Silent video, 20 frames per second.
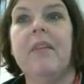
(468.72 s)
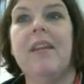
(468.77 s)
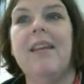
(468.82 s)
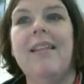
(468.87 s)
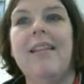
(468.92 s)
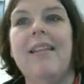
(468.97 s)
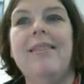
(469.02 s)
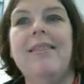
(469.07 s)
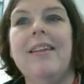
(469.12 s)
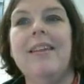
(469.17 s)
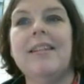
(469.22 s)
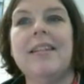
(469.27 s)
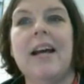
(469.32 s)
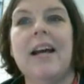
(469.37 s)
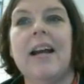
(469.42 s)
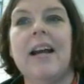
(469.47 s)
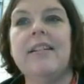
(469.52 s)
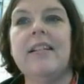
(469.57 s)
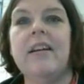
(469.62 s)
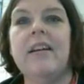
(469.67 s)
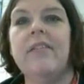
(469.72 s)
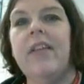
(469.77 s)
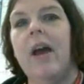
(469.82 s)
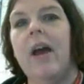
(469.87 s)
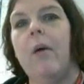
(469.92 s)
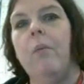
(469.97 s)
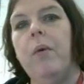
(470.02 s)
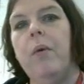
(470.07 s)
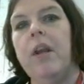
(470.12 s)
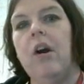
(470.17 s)
this idea that
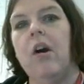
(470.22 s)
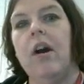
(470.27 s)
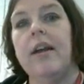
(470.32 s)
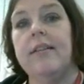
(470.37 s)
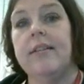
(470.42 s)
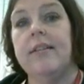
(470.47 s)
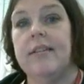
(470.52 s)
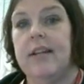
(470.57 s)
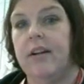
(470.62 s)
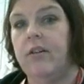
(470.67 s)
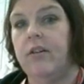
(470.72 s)
we are at standard